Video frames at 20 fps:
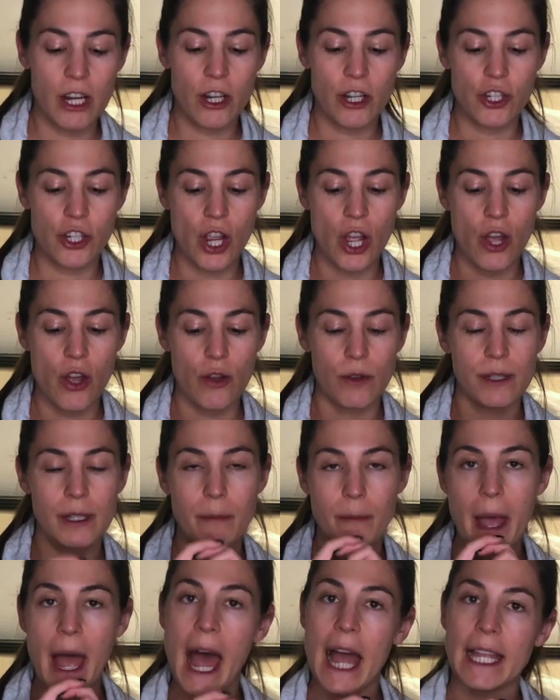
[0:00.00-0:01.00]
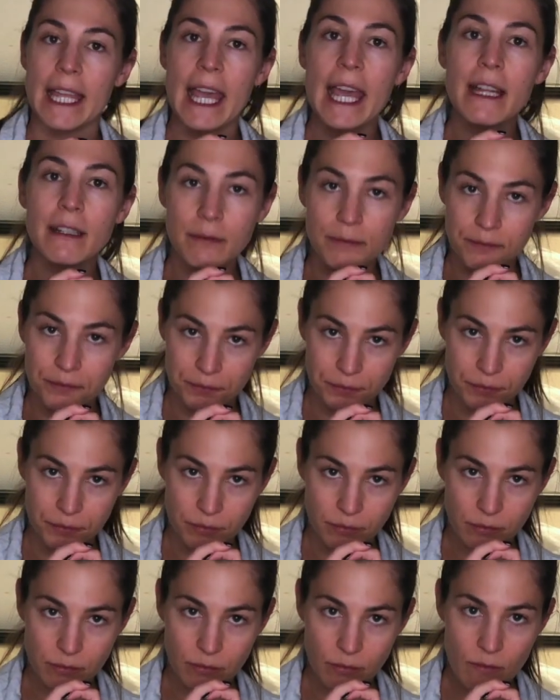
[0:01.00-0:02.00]
Joe's packet
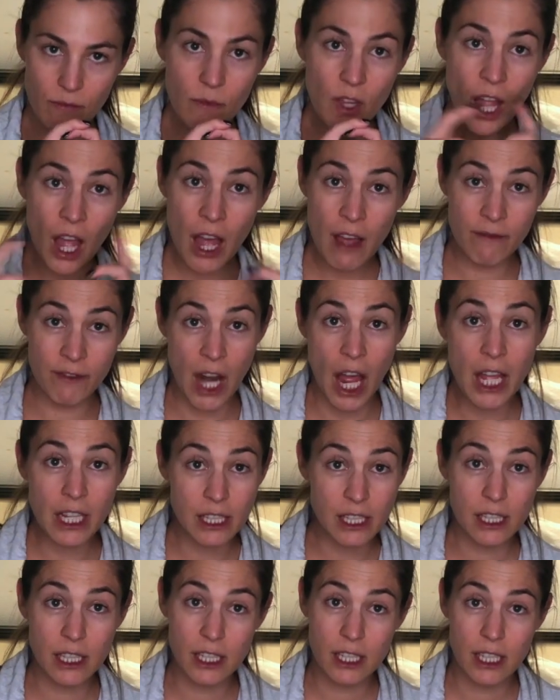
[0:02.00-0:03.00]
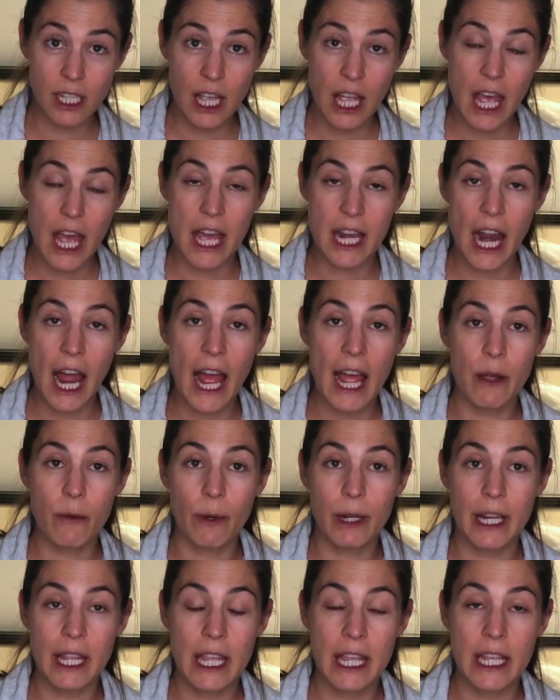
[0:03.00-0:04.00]
of nuts. And I
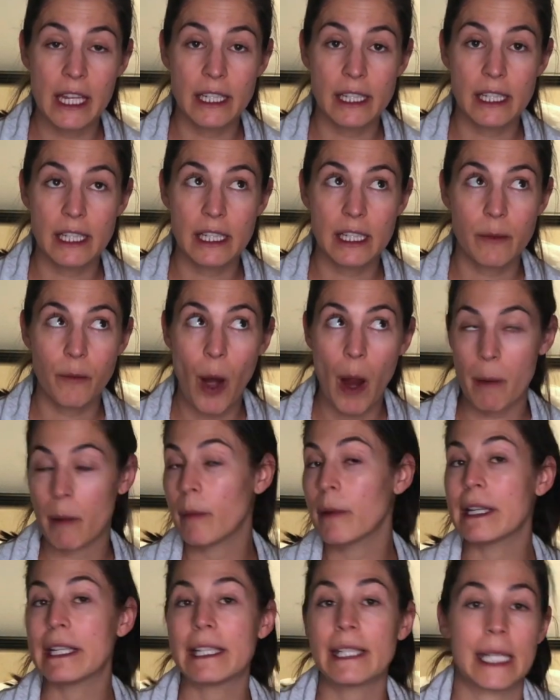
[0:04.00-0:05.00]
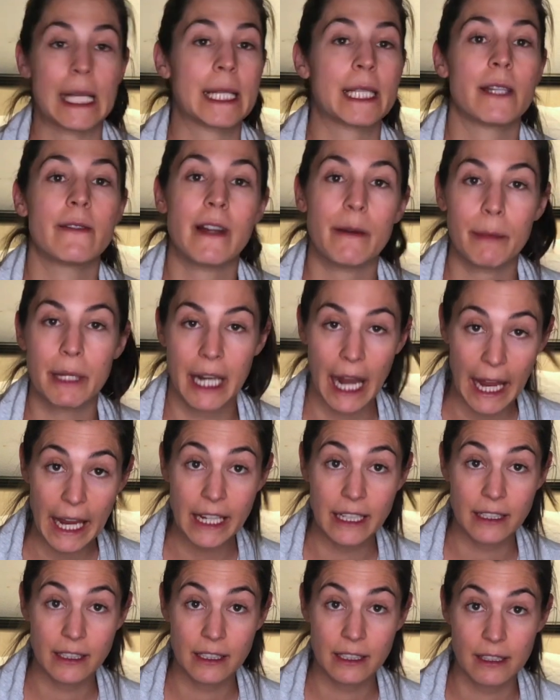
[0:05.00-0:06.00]
would eat probably 6 of them a night.
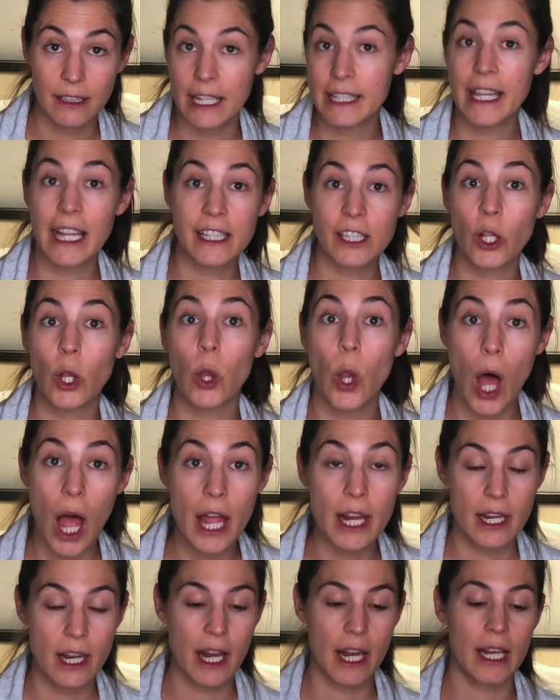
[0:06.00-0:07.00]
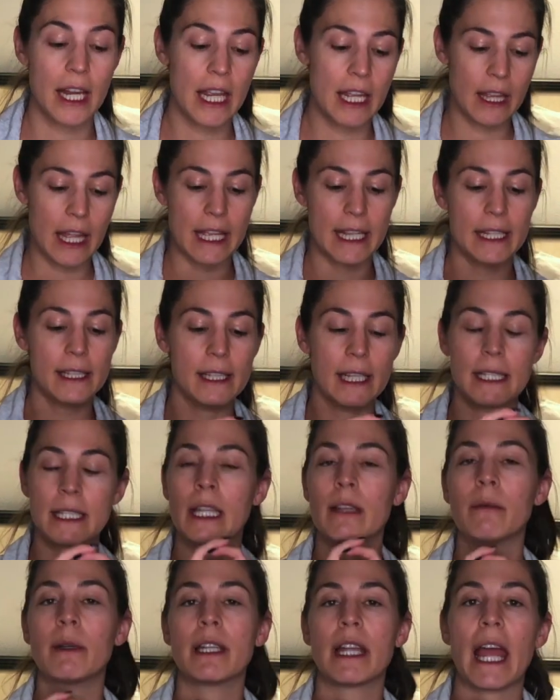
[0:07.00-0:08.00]
Like that's a lot. I'd eat like 6 of
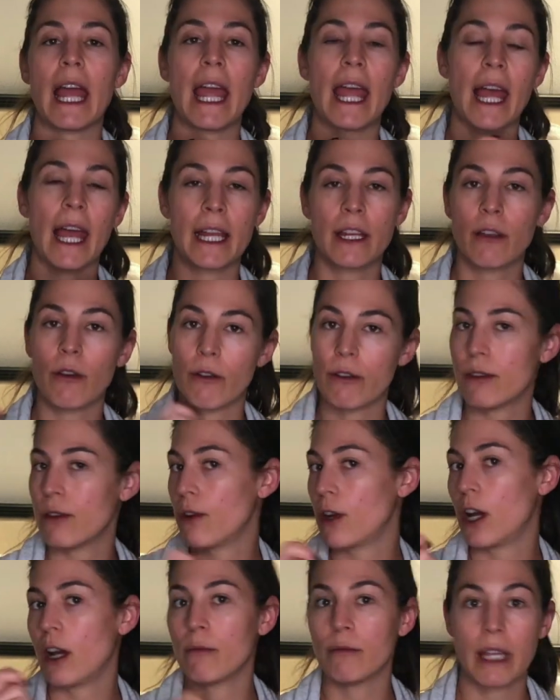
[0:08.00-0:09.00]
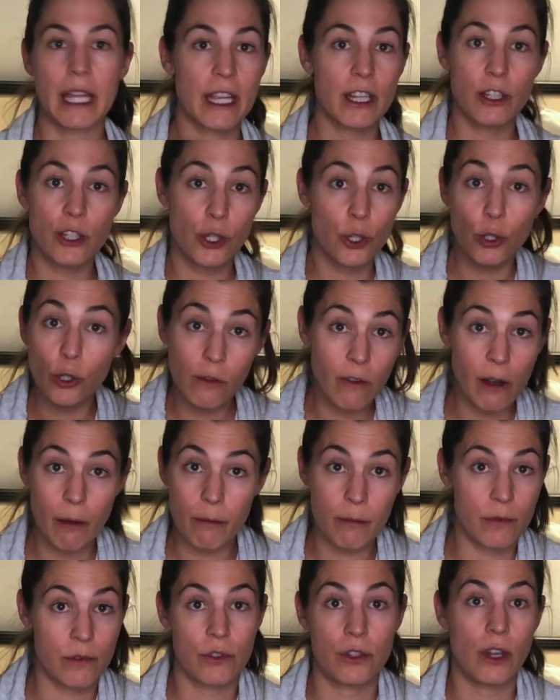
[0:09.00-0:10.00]
them a night. I'd go through them, like 2 of
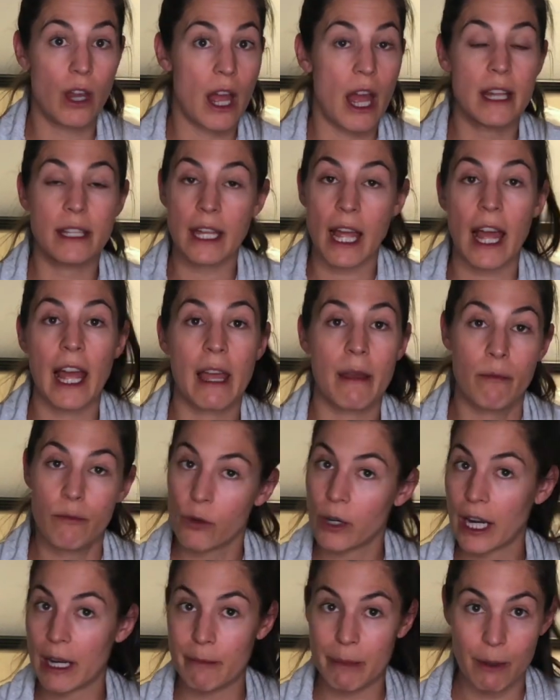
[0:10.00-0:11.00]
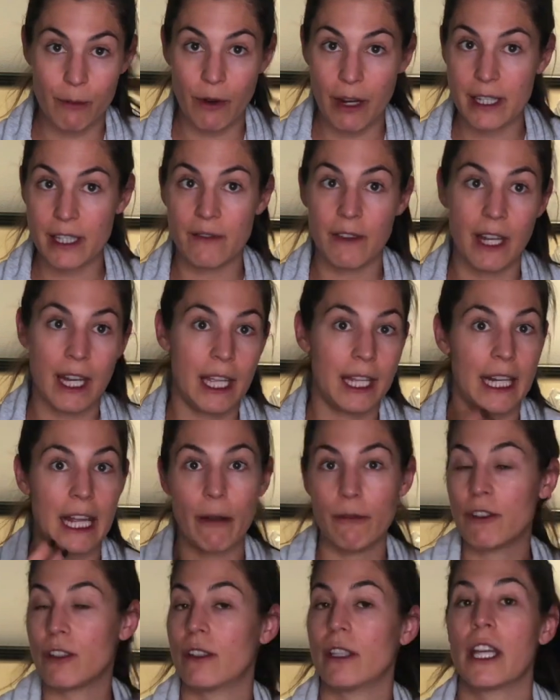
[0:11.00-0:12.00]
them at a time when I'd be breastfeeding, and I
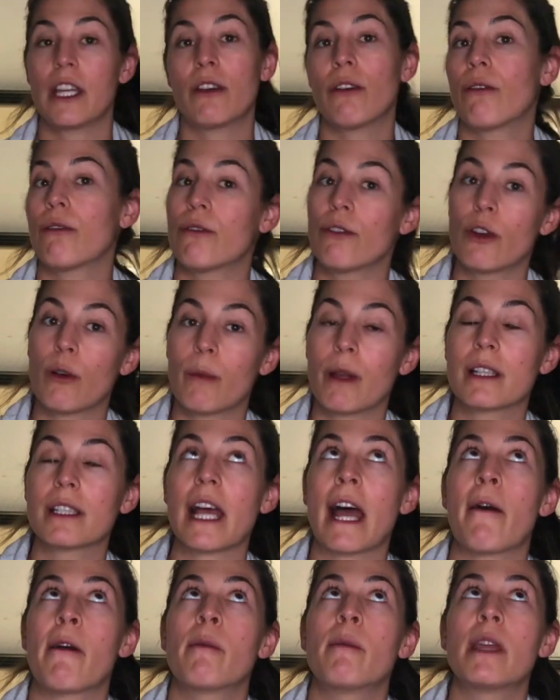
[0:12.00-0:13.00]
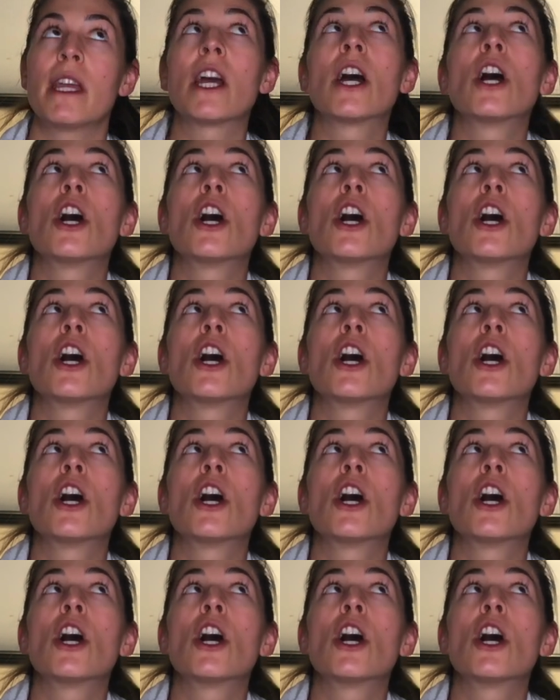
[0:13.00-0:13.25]
would just like go through them because I would be